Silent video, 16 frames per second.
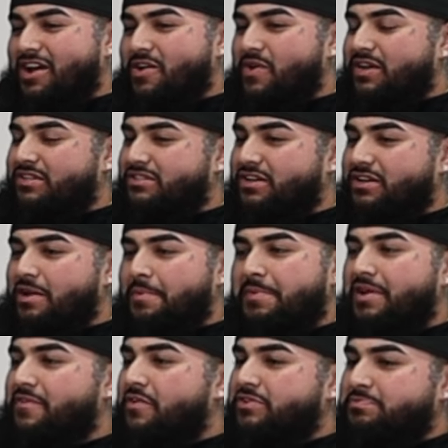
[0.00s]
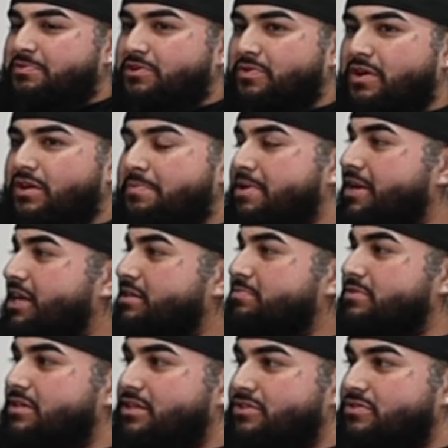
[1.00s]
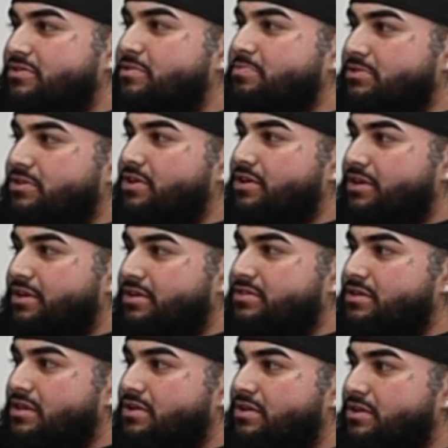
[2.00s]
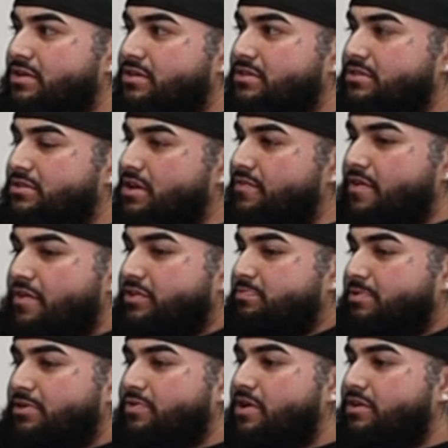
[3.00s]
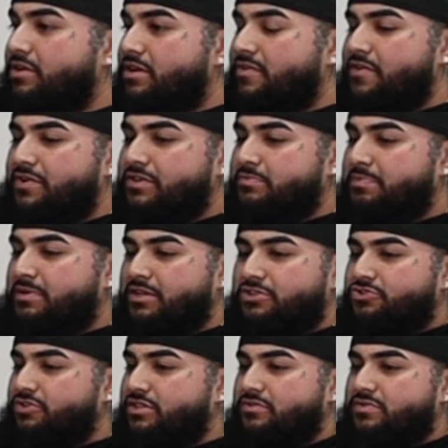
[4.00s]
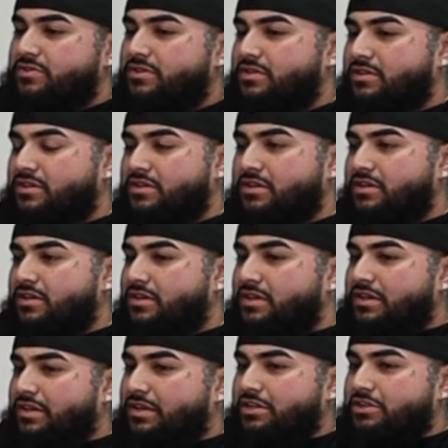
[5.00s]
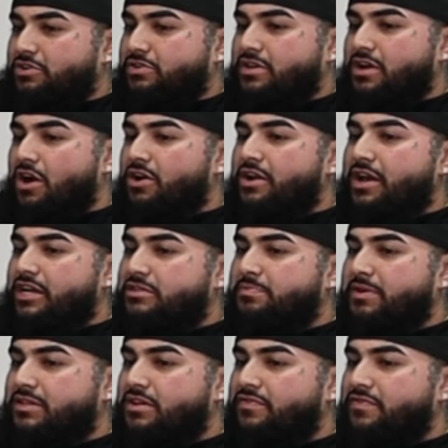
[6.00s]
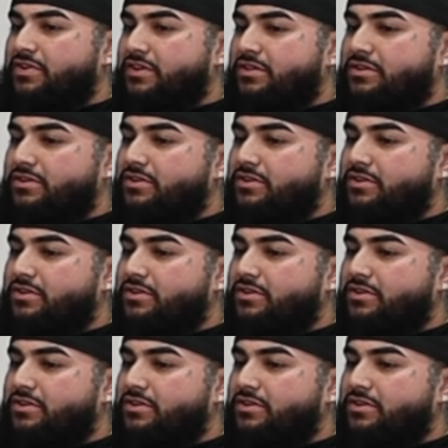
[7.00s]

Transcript: how I started. I mean, I've always been around it. My dad's been tattooing almost thirty years now, mm-hmm. so I've always been around it. I've always been intrigued with, you know, the art aspect of it,